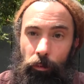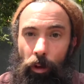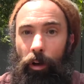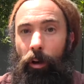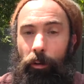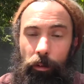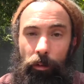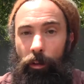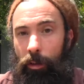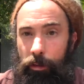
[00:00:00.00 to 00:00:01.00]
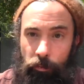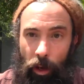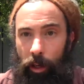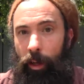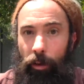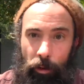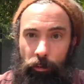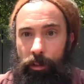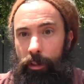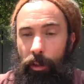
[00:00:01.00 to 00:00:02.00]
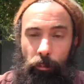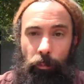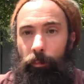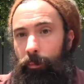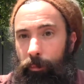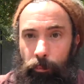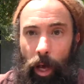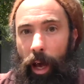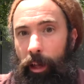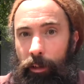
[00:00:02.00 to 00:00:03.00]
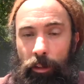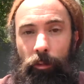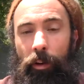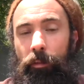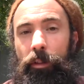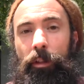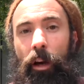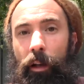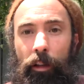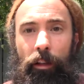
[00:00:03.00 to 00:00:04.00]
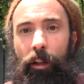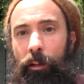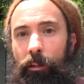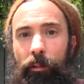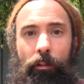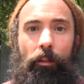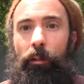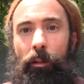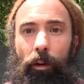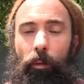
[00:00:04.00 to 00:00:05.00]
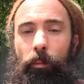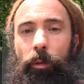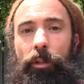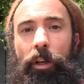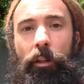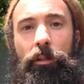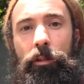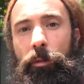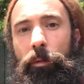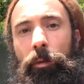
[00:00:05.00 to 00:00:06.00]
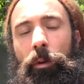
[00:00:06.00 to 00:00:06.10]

look up, look, find out everything bad that you've ever done and then, you know, project you